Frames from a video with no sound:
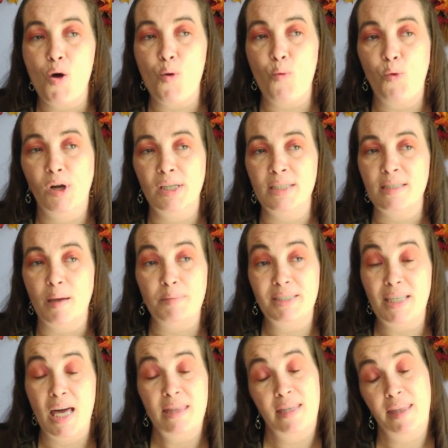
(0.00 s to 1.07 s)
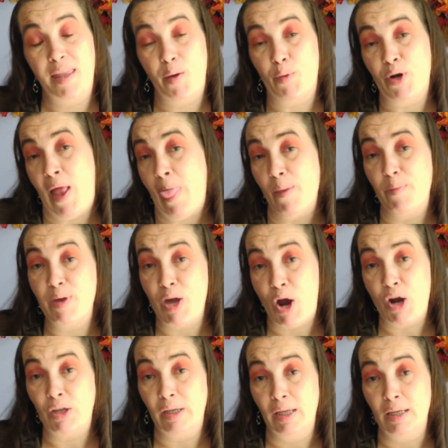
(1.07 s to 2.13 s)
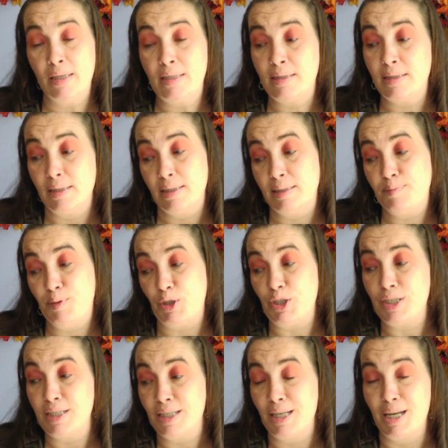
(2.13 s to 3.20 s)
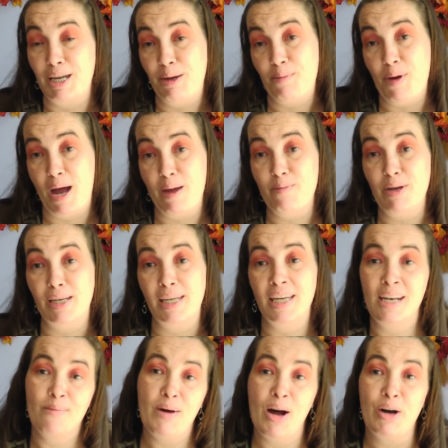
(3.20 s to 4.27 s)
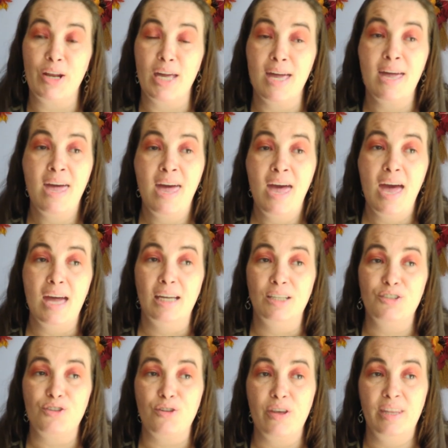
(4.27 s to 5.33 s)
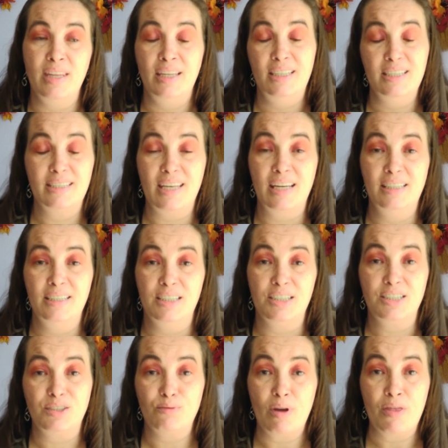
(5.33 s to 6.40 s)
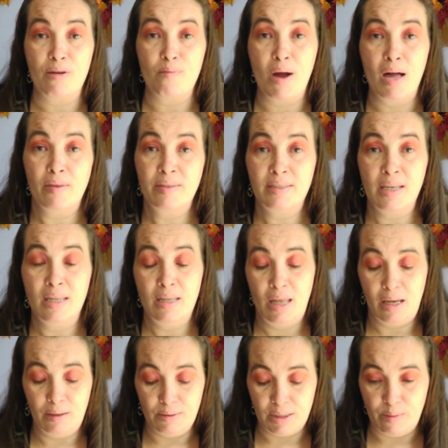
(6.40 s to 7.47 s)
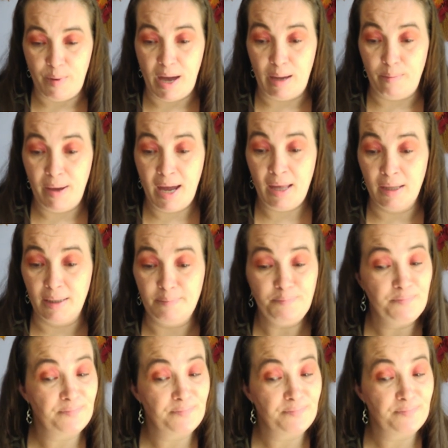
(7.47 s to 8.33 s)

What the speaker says: was upset that they weren't on the PR list, is personally my opinion about it. And so then they decided just to run their mouth saying that it was a bad palette,